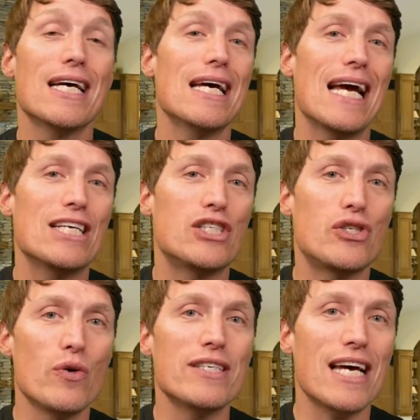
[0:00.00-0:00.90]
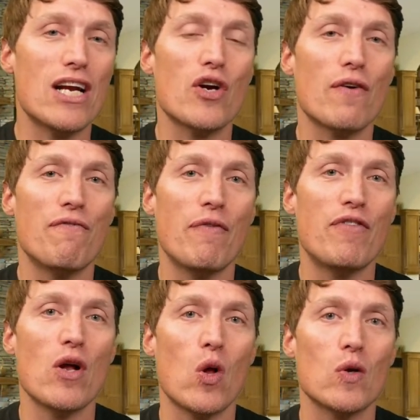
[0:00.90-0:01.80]
As soon as that
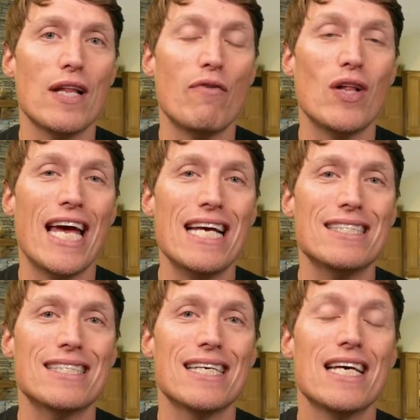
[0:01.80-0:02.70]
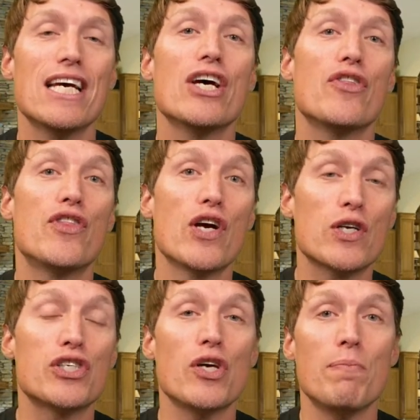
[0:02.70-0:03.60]
$150 level hits, there
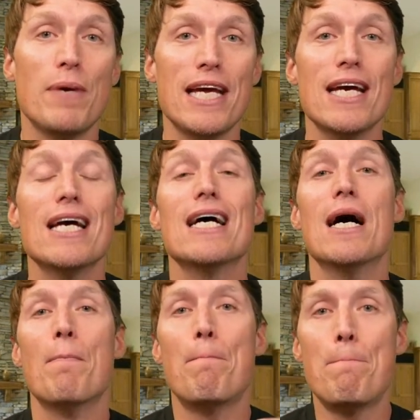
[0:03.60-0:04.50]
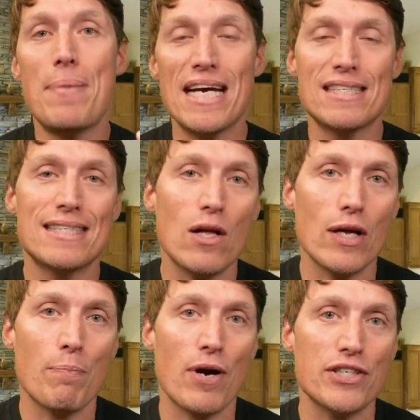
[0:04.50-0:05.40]
should be a big
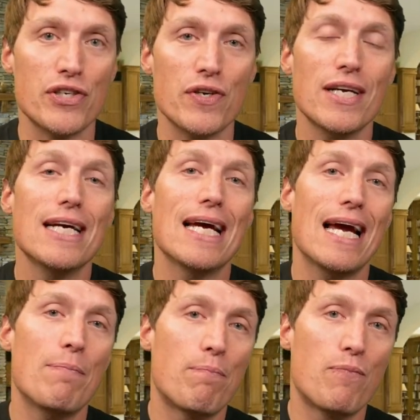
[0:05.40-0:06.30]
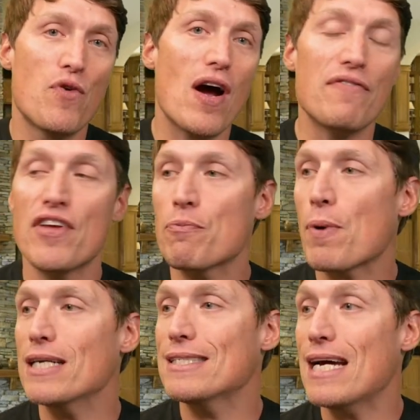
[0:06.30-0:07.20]
selling pressure and drives this
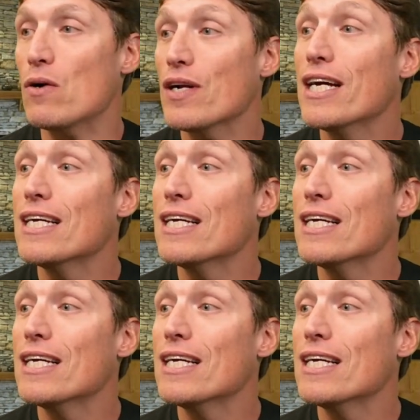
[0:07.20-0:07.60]
price down.